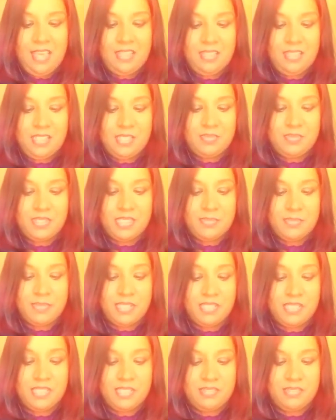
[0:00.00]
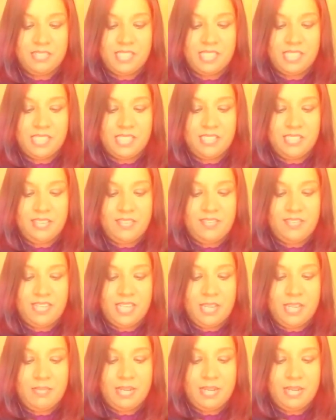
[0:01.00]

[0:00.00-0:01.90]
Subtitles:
This one smells so good too. I forget